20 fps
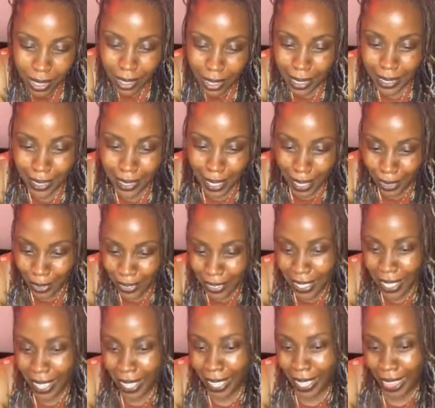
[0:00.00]
Yay or
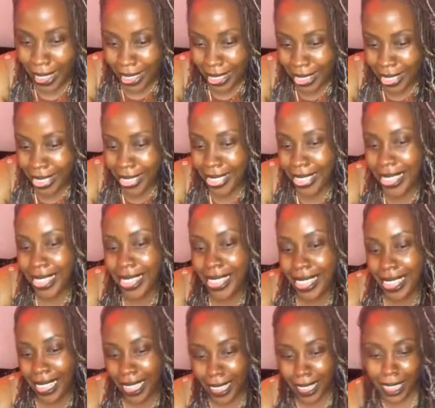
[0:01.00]
nay?
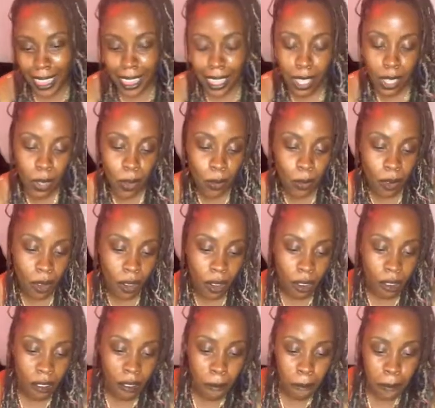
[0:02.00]

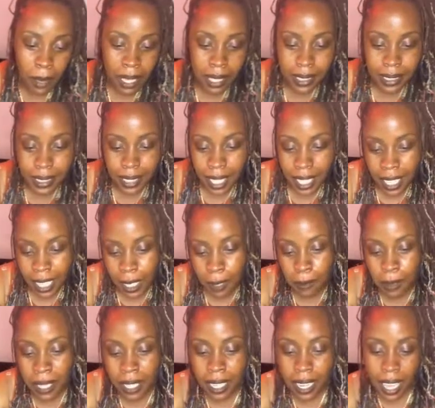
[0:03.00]
For my
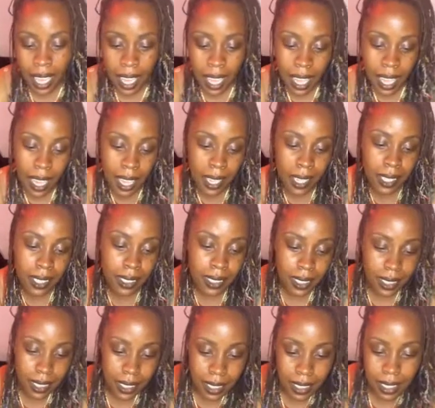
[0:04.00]
skin and ass,
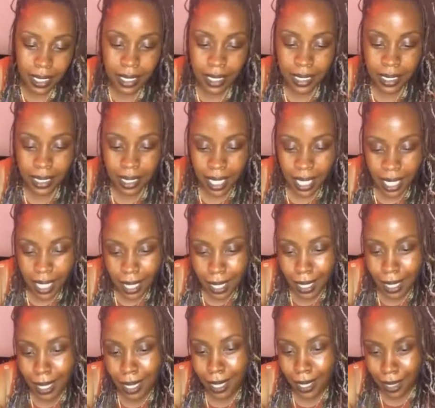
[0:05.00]
'cause
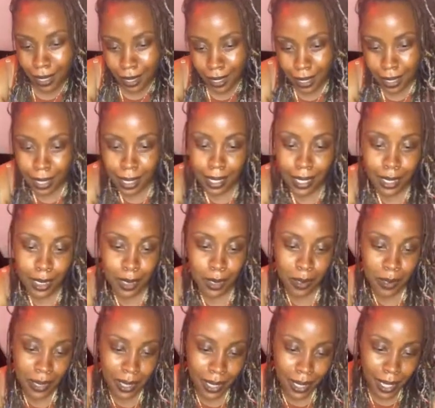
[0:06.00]
I
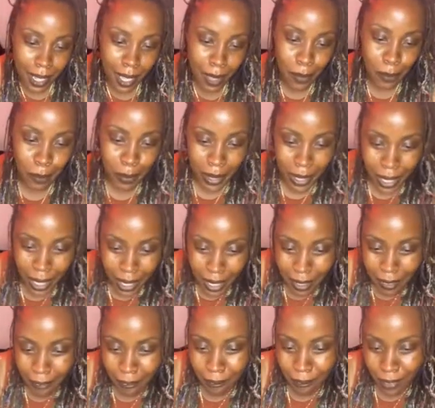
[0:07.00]
do that money
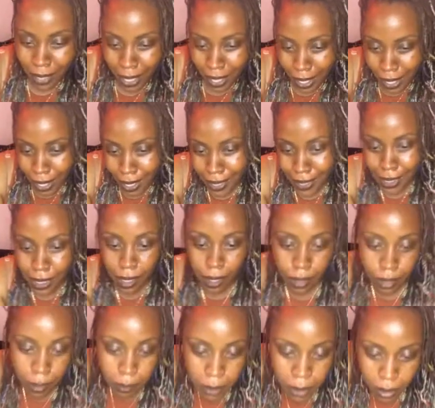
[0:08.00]
fast. Oh, let
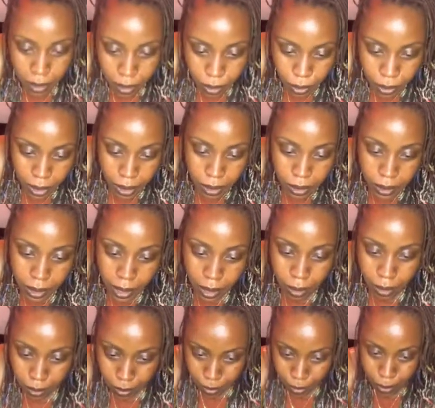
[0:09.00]
me go ahead and do that
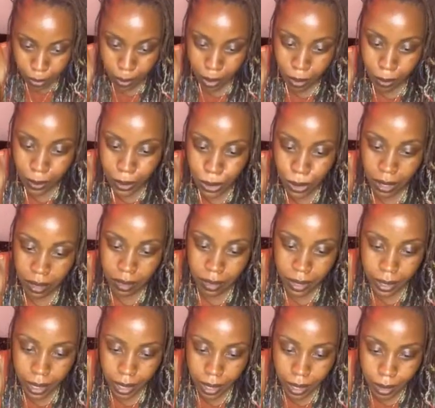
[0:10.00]
while we're trying to figure
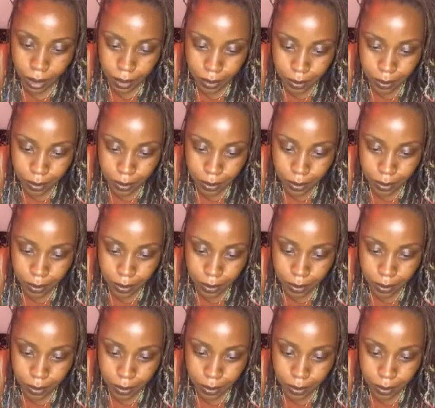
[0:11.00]
that out.